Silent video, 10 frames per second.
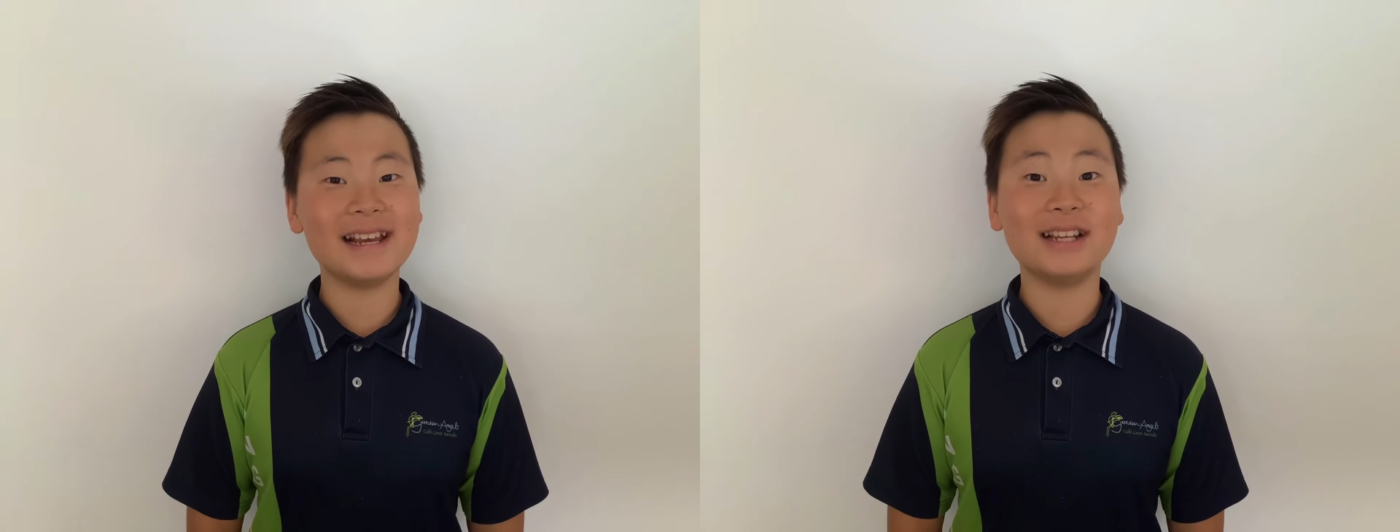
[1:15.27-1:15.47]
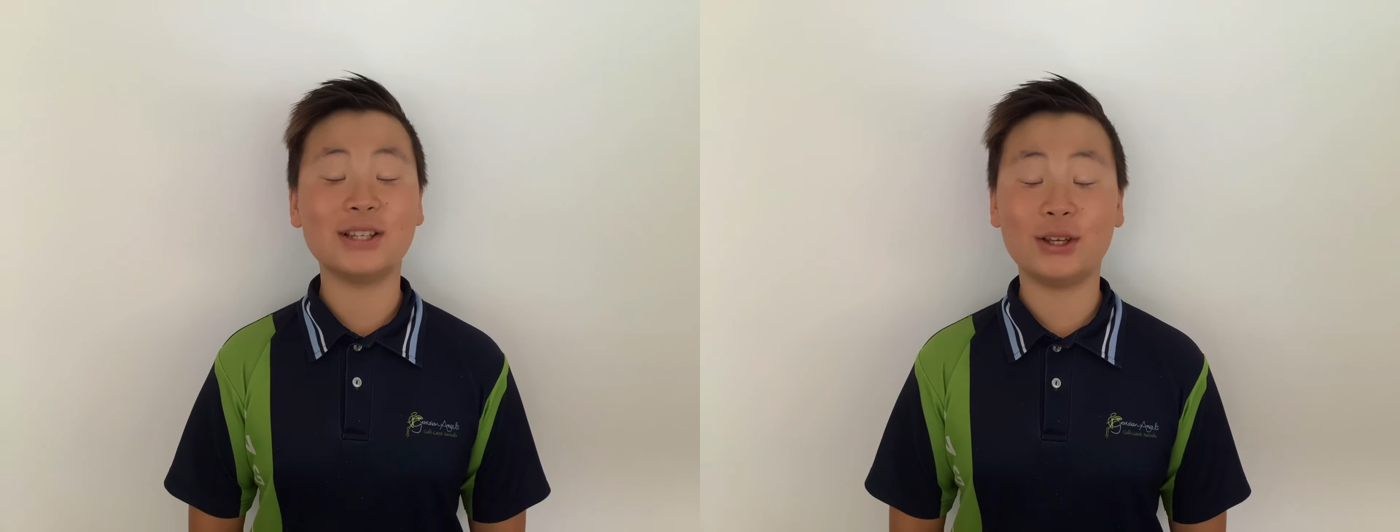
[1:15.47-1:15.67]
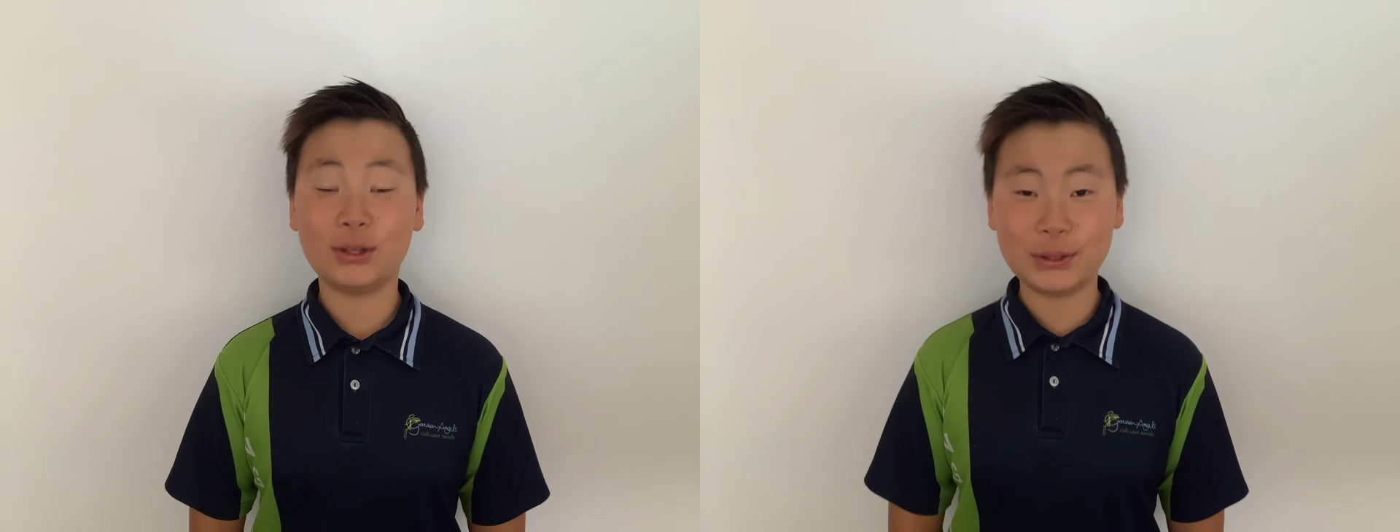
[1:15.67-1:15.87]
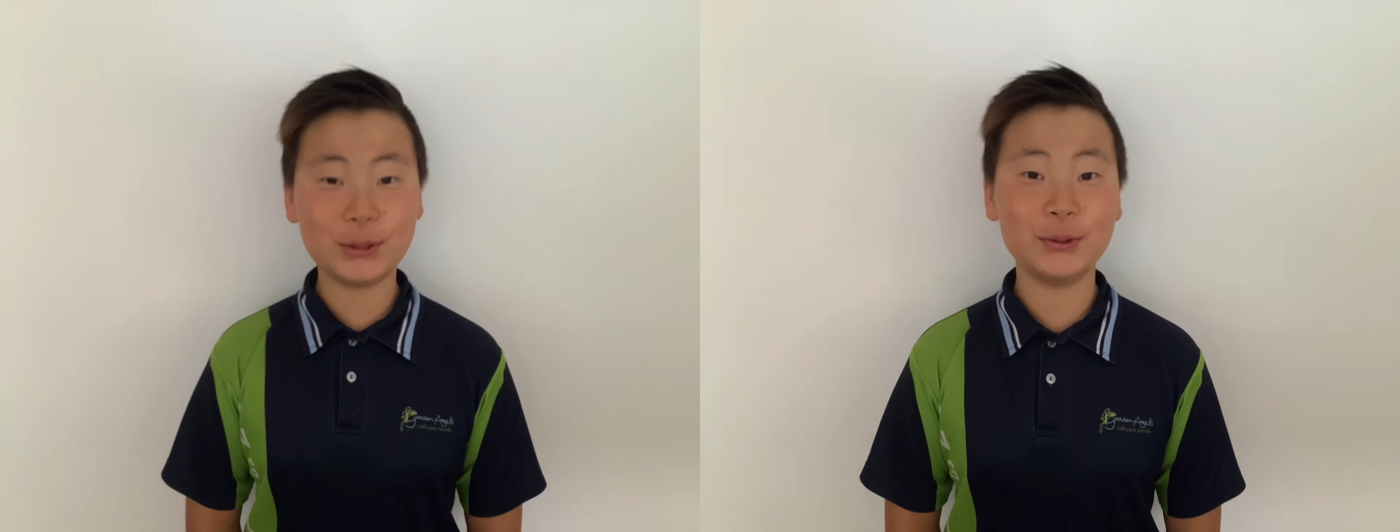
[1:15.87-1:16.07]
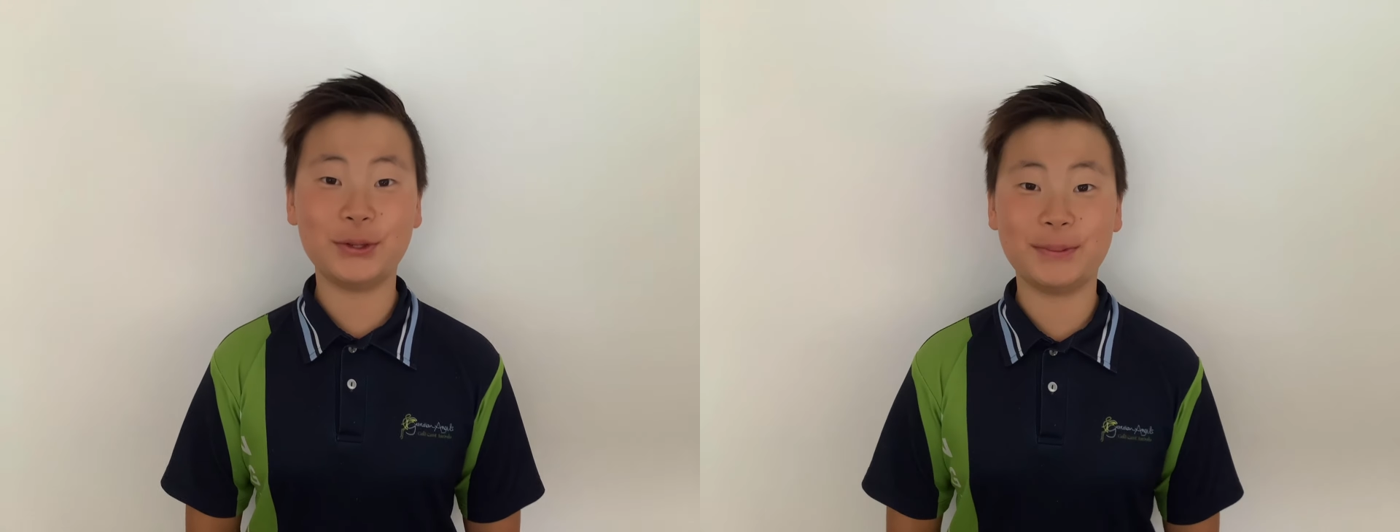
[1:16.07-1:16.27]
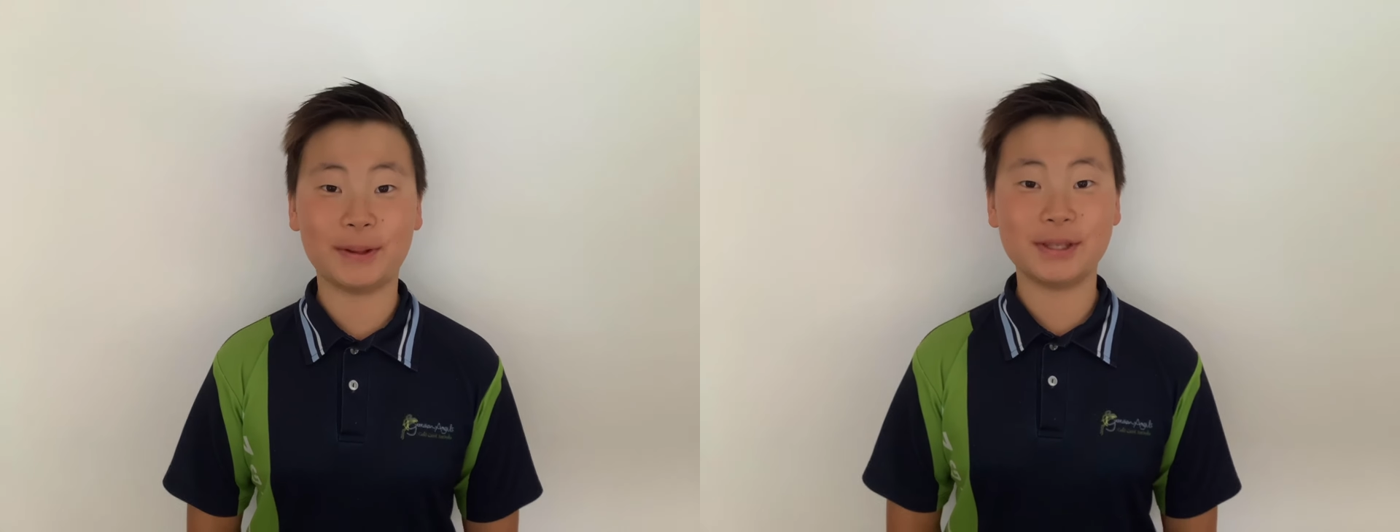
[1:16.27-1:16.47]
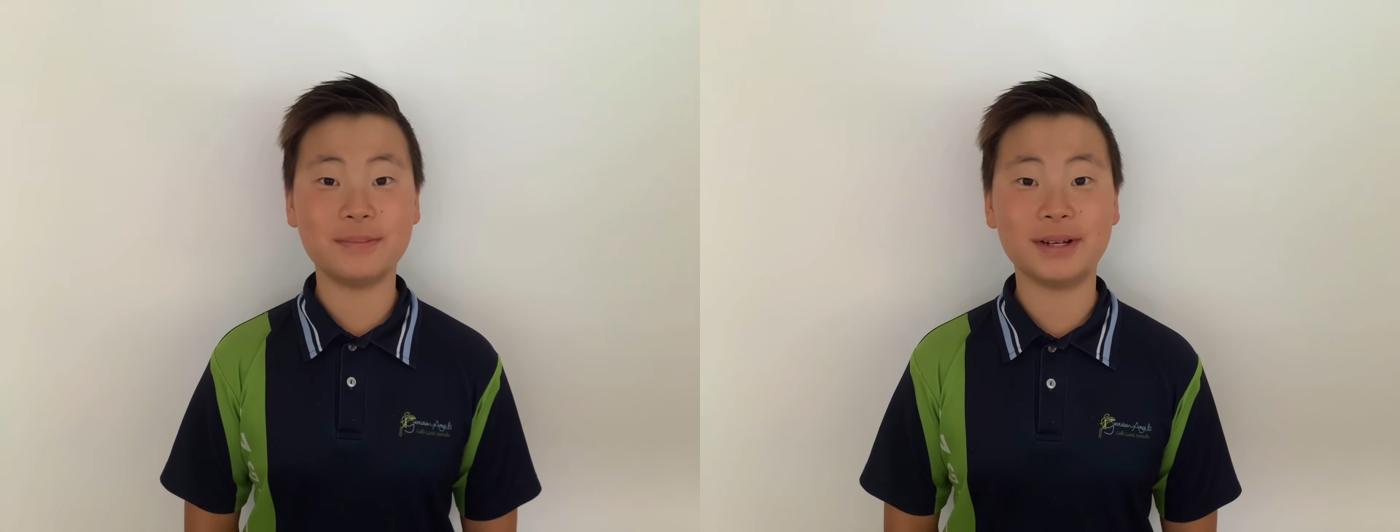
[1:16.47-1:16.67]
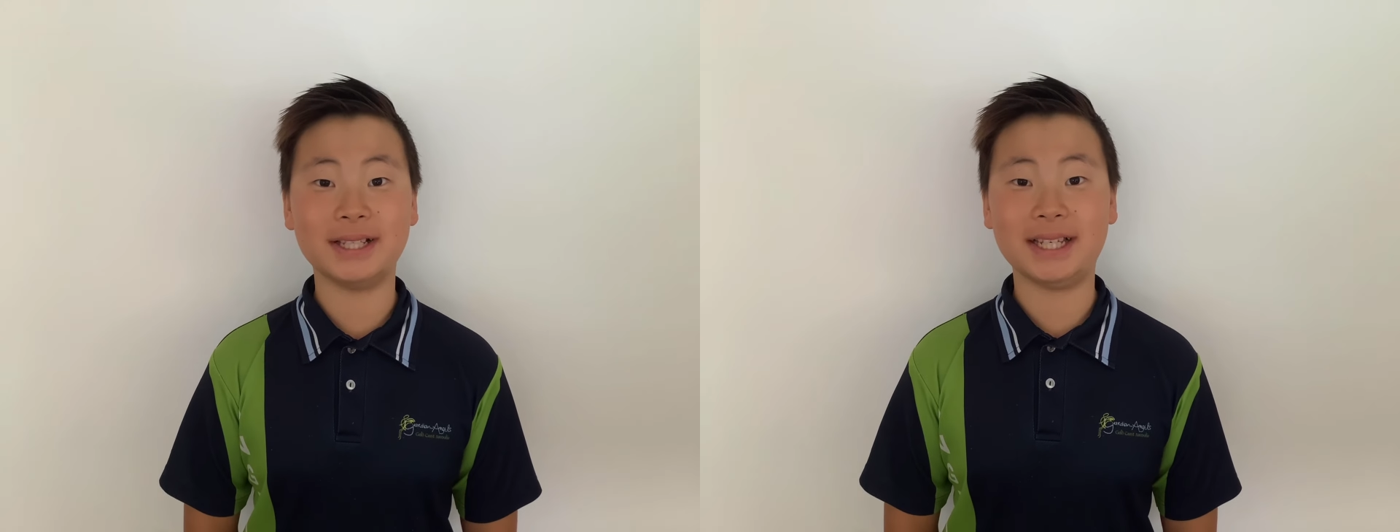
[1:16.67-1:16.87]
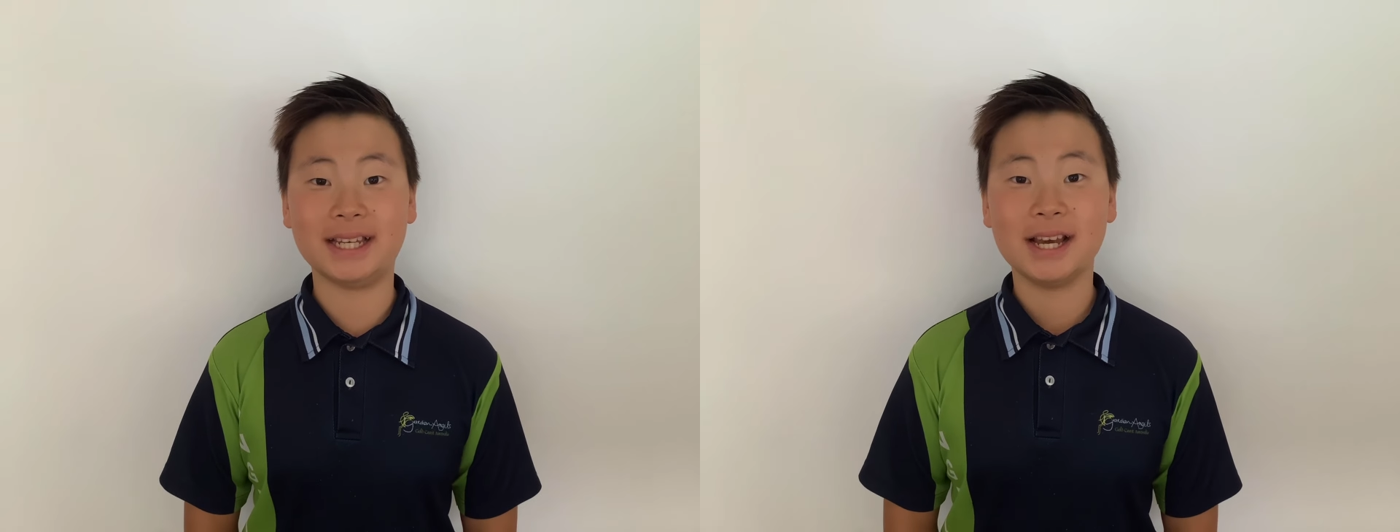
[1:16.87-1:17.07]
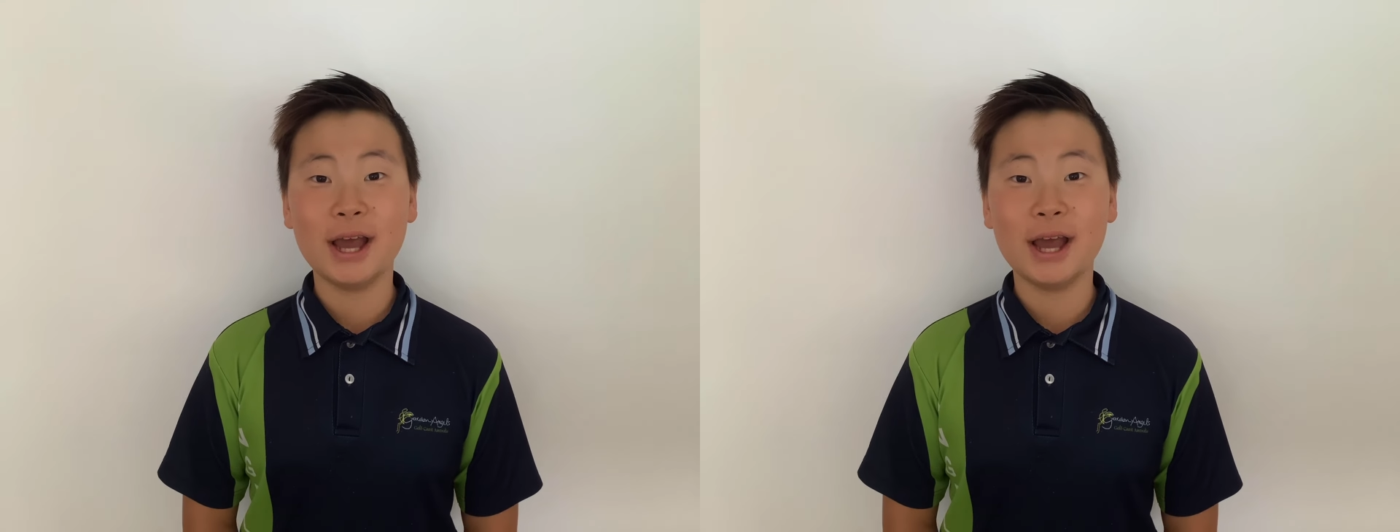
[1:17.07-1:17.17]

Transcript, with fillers: is a huge responsibility,